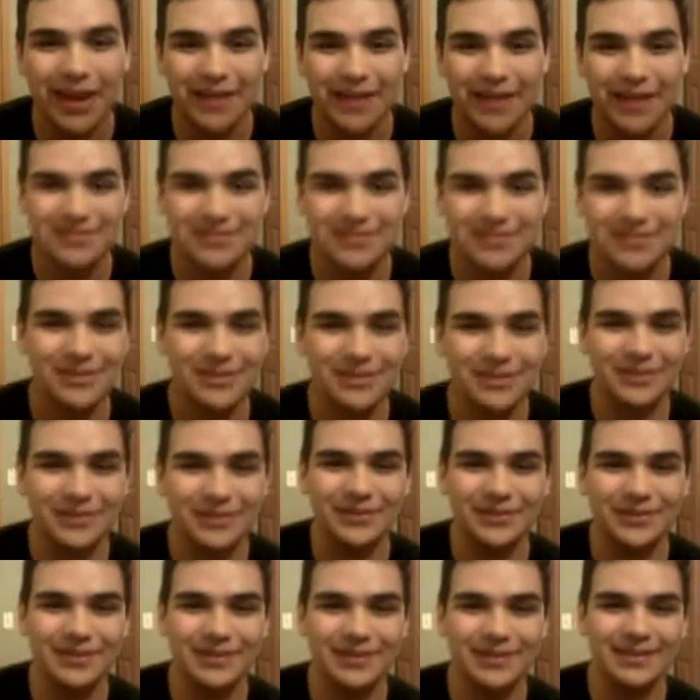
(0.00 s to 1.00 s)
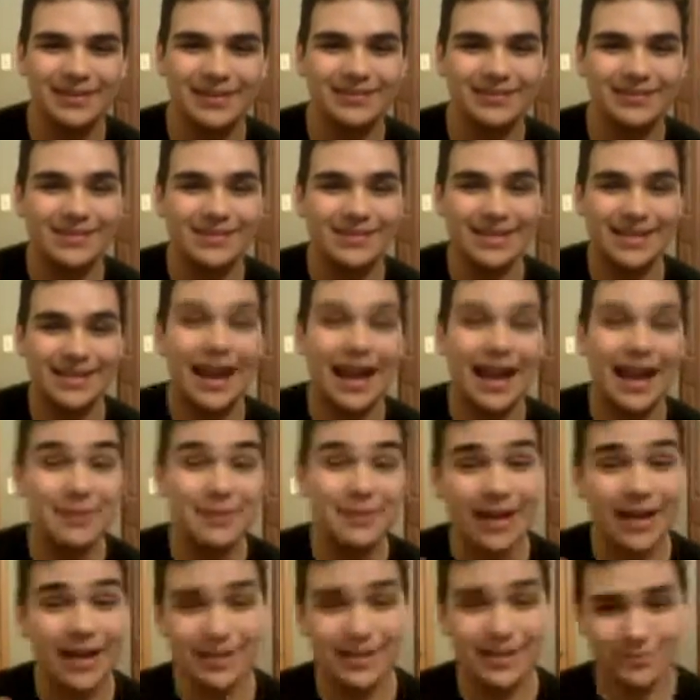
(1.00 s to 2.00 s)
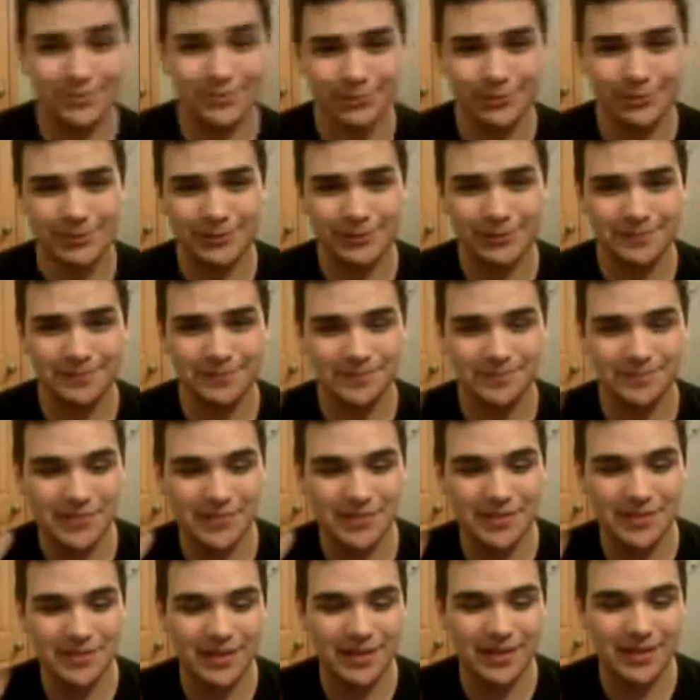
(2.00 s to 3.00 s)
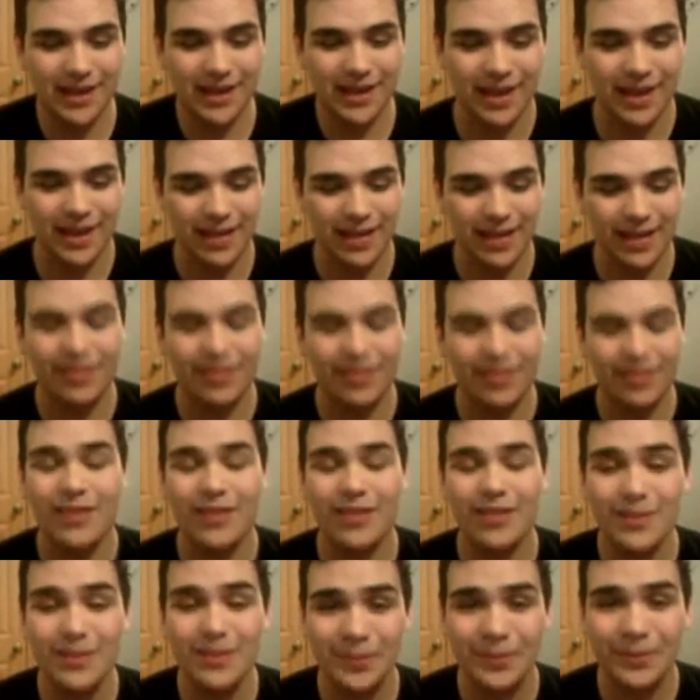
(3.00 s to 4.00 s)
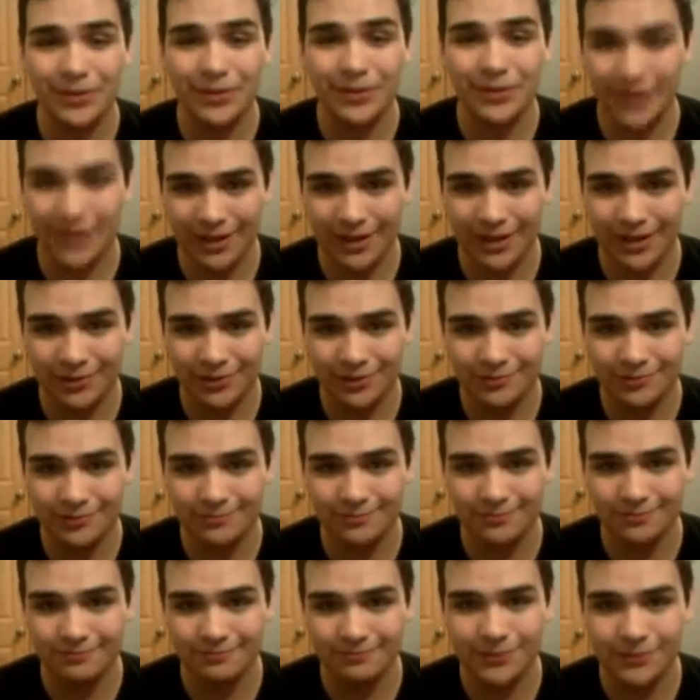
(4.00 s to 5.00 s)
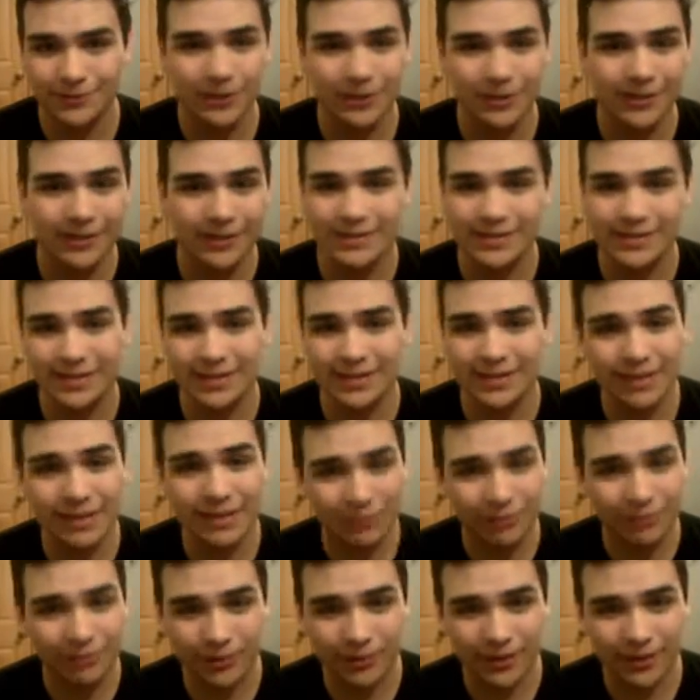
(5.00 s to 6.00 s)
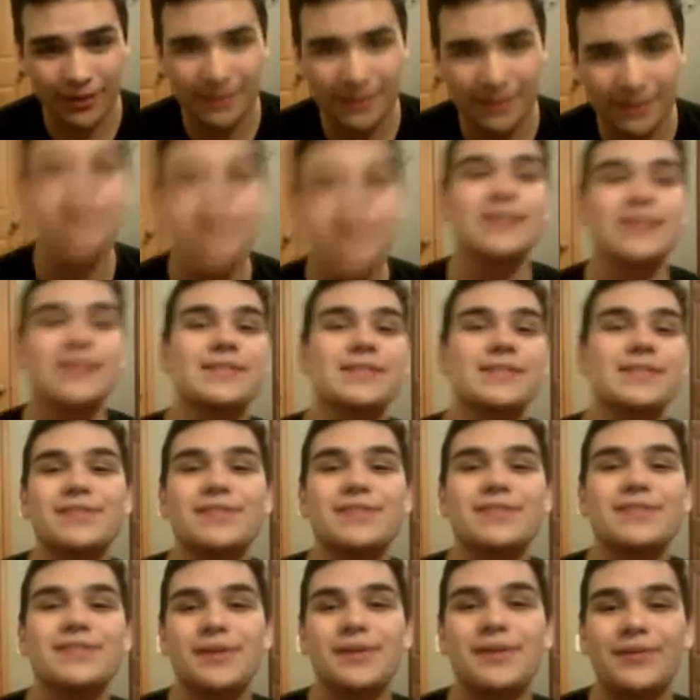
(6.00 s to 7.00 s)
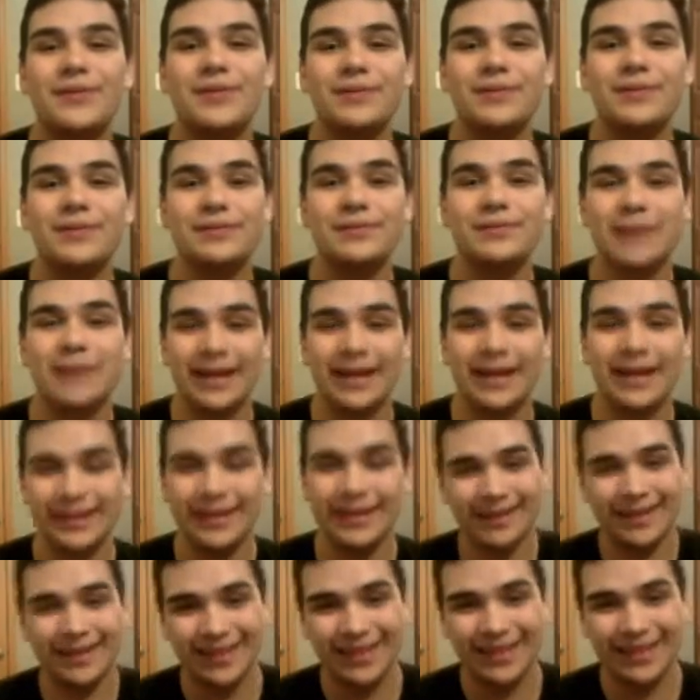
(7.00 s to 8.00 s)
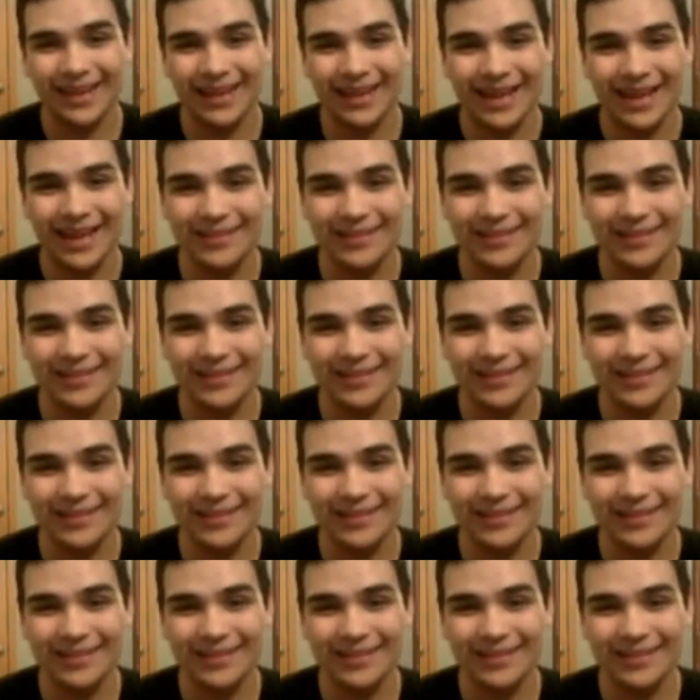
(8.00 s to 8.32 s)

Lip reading: Okay, so once again, I'm in high school. A lot of people are out, or at least that's everyone. So my